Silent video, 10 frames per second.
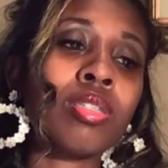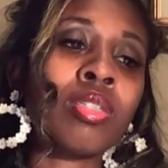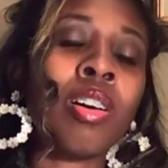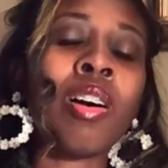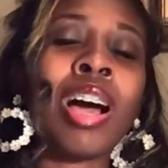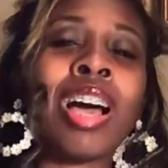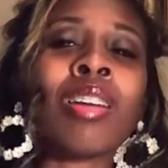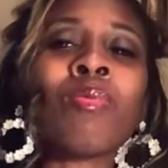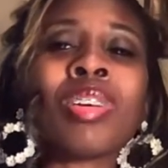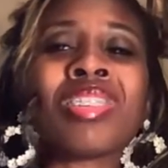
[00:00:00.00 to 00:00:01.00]
So, I
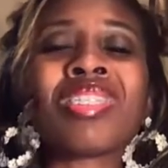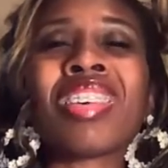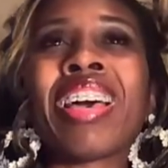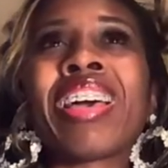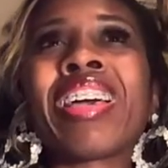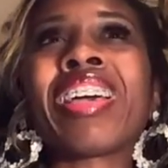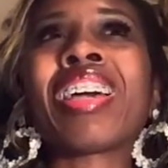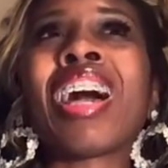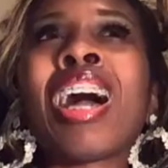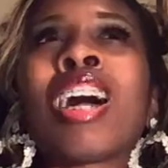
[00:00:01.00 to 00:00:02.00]
don't want to
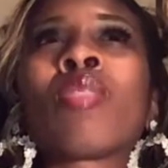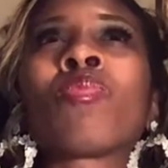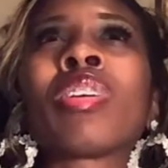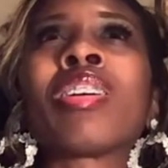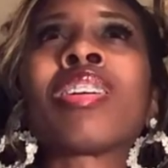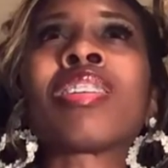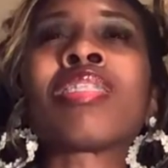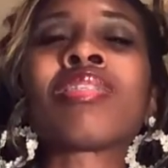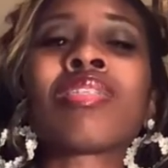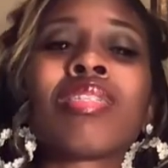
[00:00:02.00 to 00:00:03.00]
say I
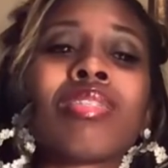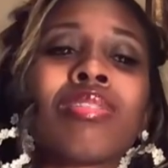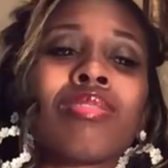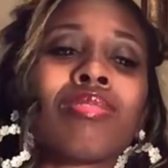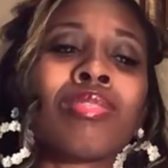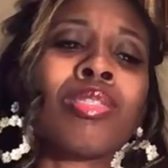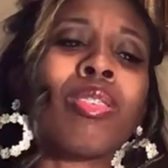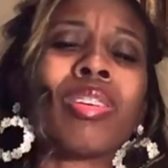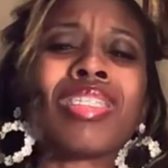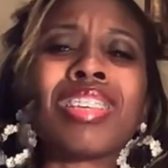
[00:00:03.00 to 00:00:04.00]
was, you
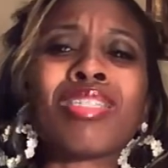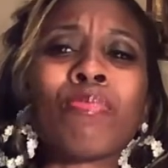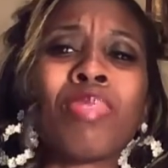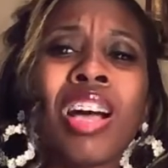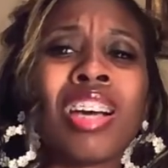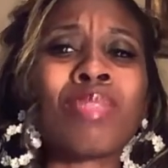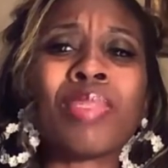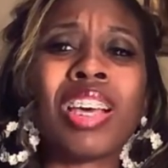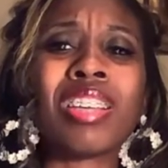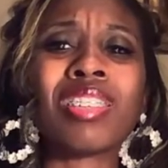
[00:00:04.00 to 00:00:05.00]
know, it didn't surprise
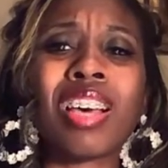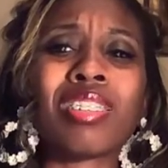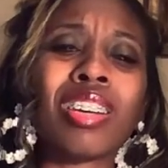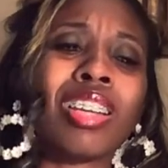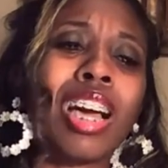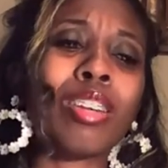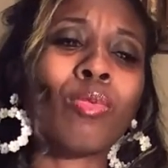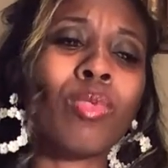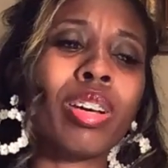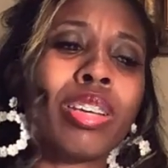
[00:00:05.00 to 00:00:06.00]
me that South Carolina
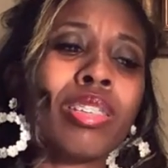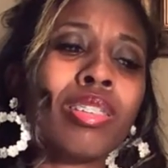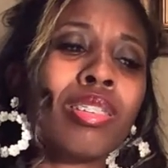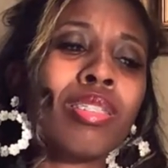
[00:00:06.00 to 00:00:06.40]
won